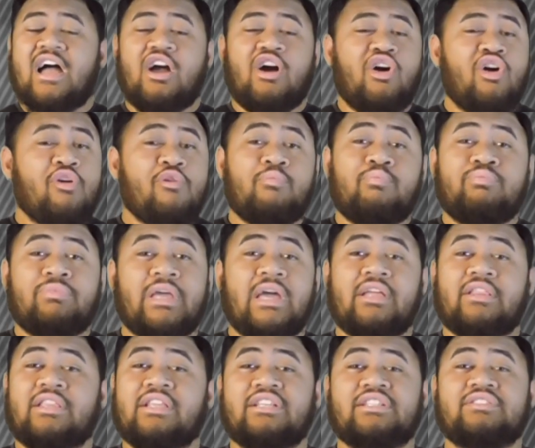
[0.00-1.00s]
I hope
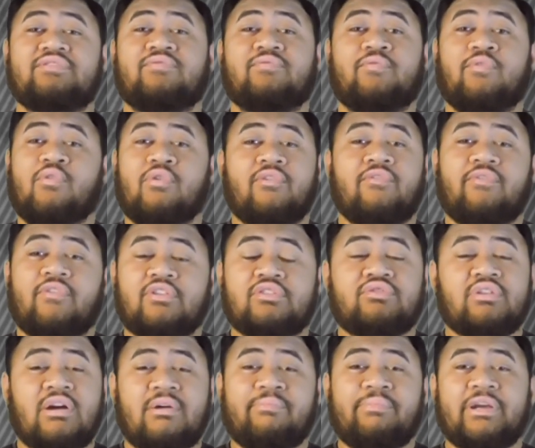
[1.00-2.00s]
that these four
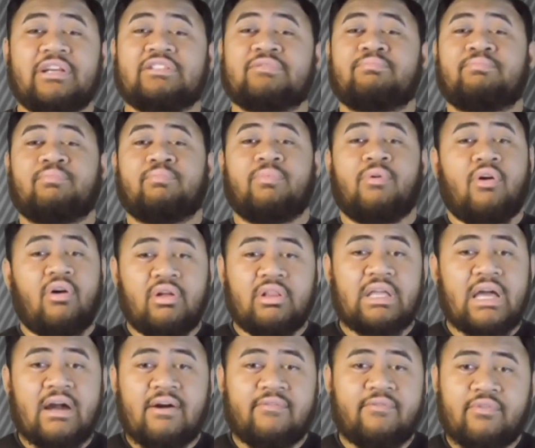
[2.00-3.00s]
first round picks ball
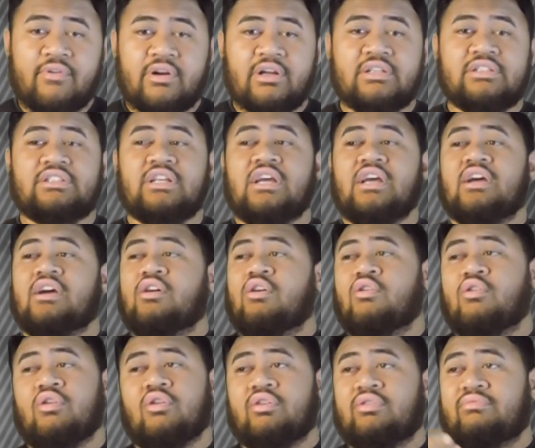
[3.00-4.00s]
out for us,
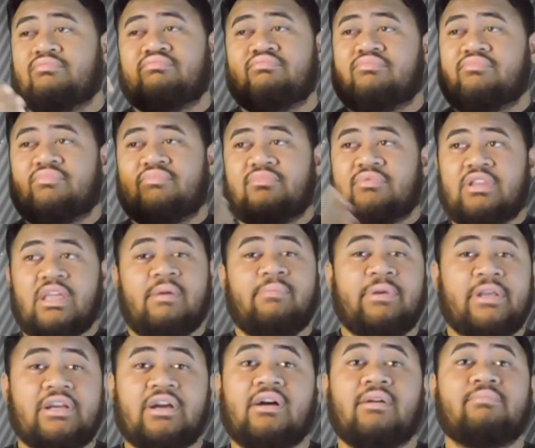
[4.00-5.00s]
or they
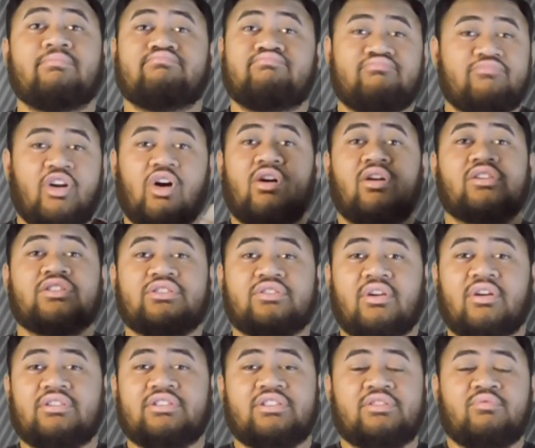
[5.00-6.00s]
become
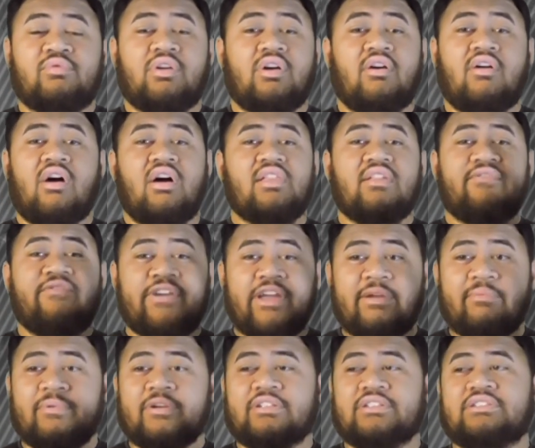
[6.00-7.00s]
all-stars as well, Hall of
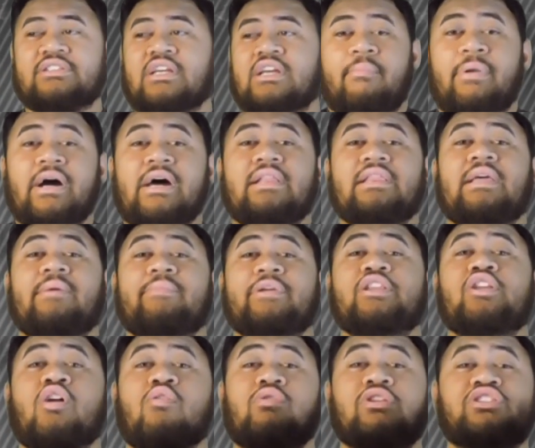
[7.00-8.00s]
Famers. But let me
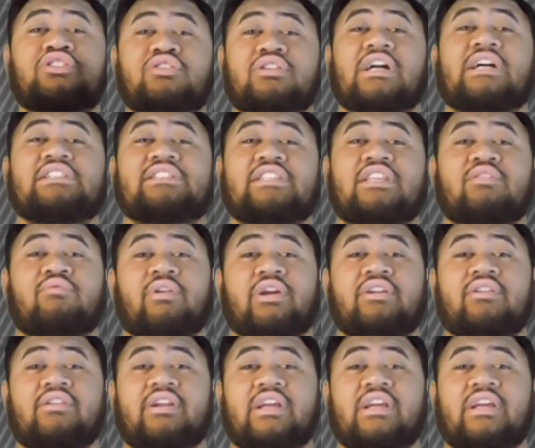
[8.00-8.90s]
know what you guys think, Raider